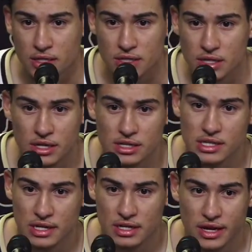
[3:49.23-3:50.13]
just
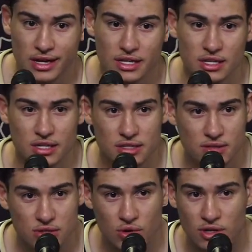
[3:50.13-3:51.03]
understanding that
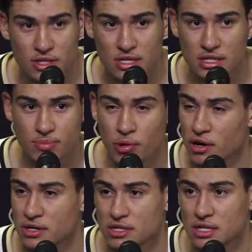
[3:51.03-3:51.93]
towards this
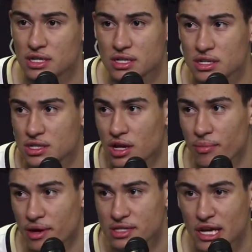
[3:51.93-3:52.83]
part of the season, it's all
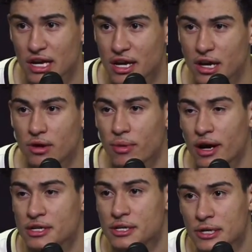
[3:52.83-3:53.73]
about taking care of your
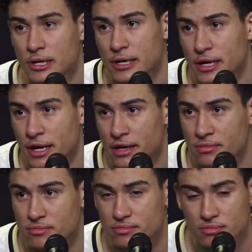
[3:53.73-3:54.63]
body
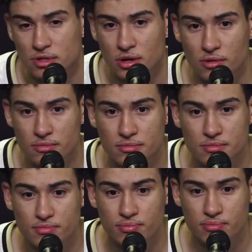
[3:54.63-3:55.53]
and, you know,
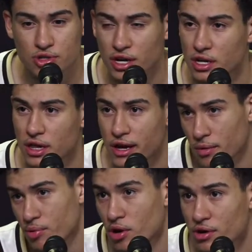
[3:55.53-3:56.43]
training
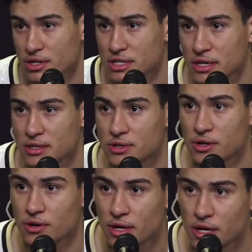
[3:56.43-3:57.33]
like a pro in a sense, you
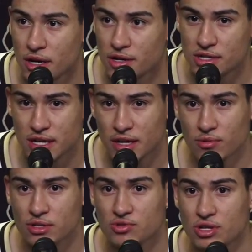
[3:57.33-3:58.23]
know,
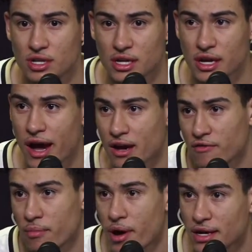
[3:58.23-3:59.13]
understanding what you need to get out
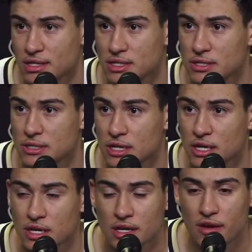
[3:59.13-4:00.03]
of the practices.
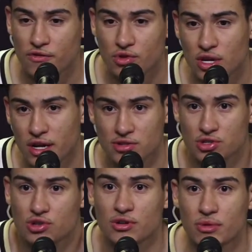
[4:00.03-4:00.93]
If you need
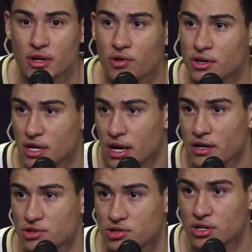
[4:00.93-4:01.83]
extra treatment, going to get
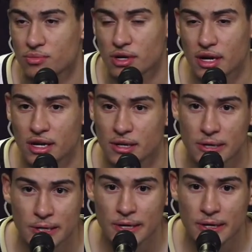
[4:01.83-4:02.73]
extra treatment, and
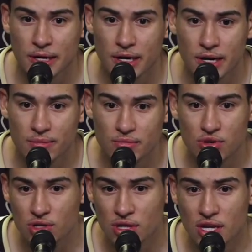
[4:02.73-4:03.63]

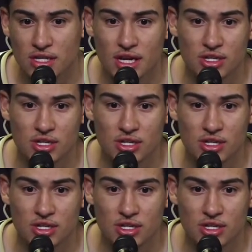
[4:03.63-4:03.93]
doing the things